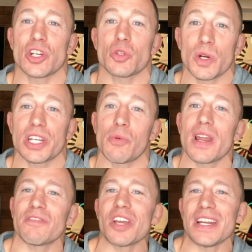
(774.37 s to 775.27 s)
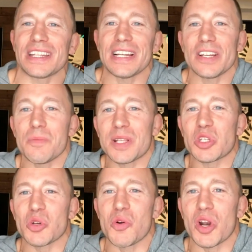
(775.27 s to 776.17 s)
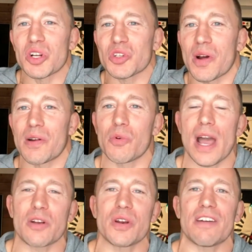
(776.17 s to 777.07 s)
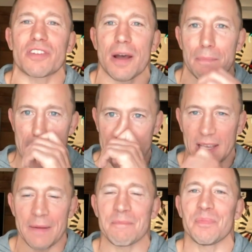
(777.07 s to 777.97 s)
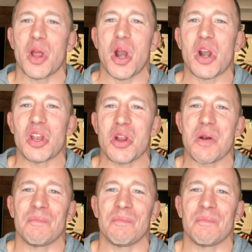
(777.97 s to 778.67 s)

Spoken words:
wish I would have done it a little bit sooner, so I could have come back earlier.